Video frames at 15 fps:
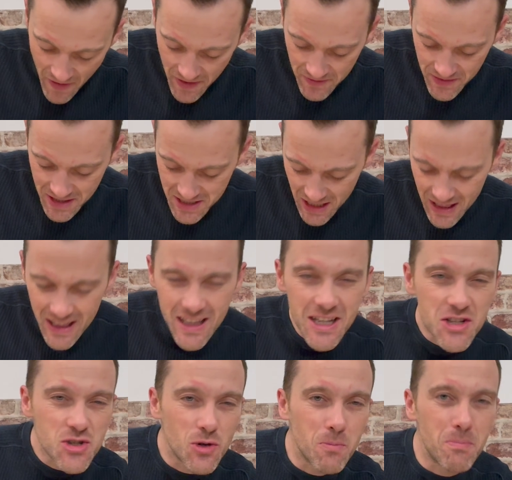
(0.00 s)
There's a
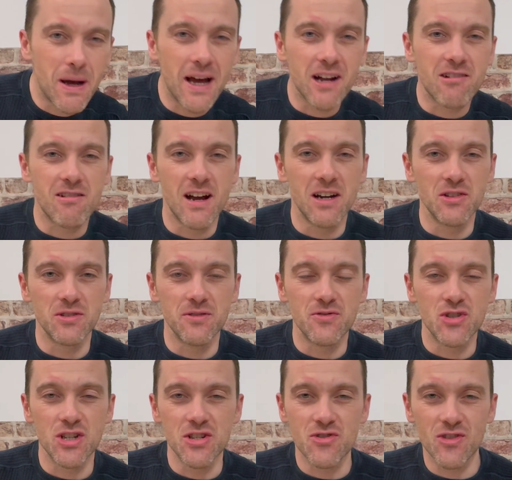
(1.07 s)
little background of
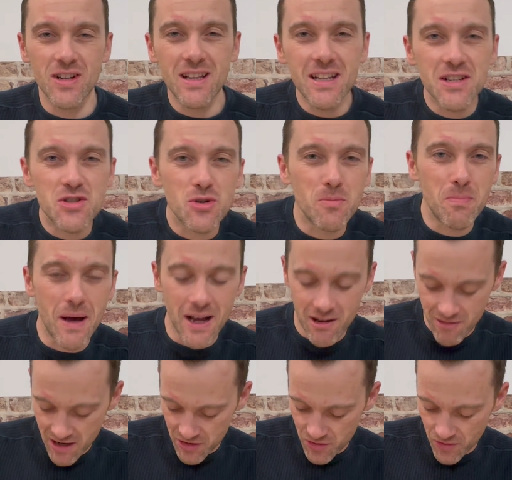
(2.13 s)
ginger, a little
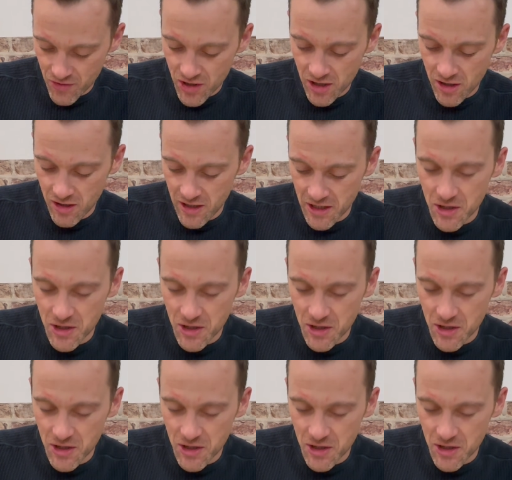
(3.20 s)
background of garlic.